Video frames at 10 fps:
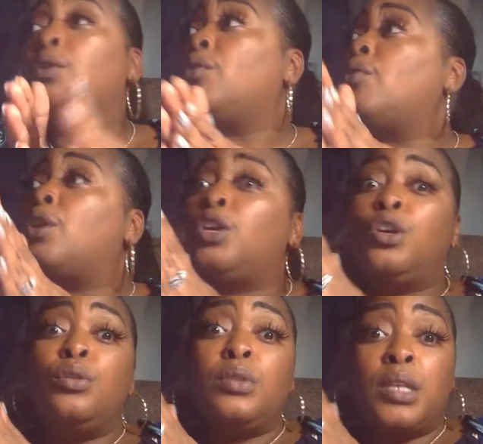You're going to
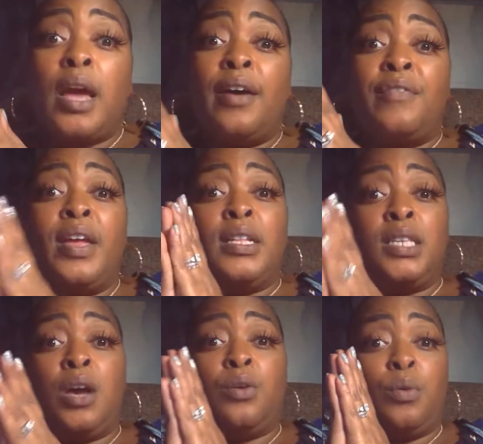use Dove
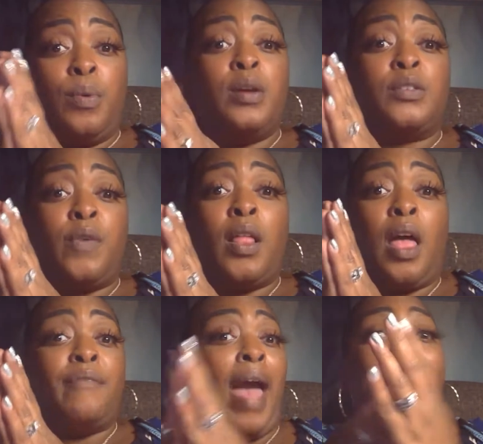until the wheels fall
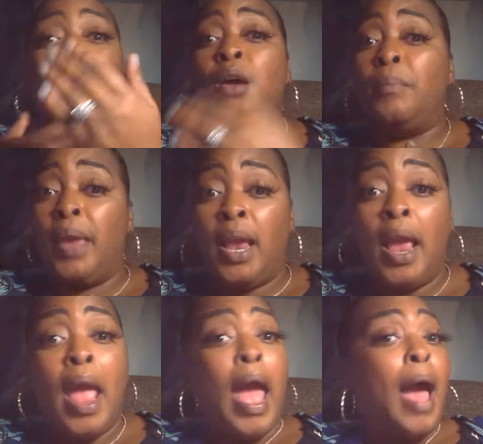off. I know
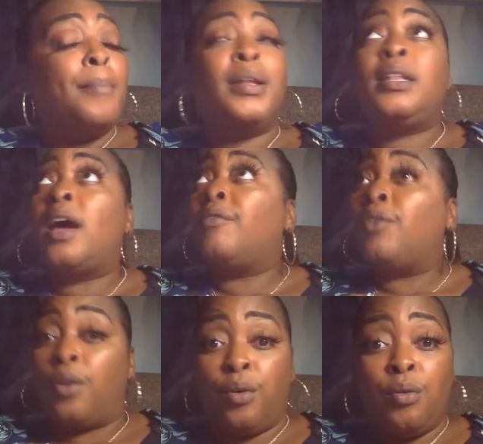me. I'm a Dove
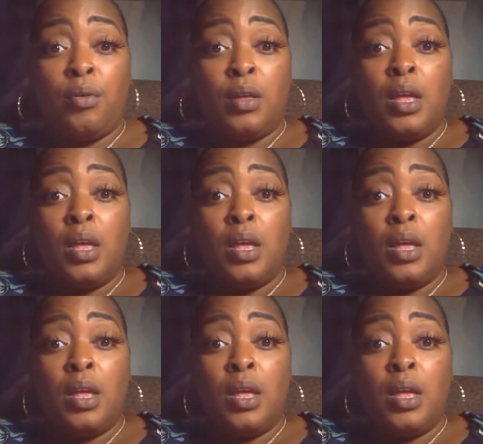girl.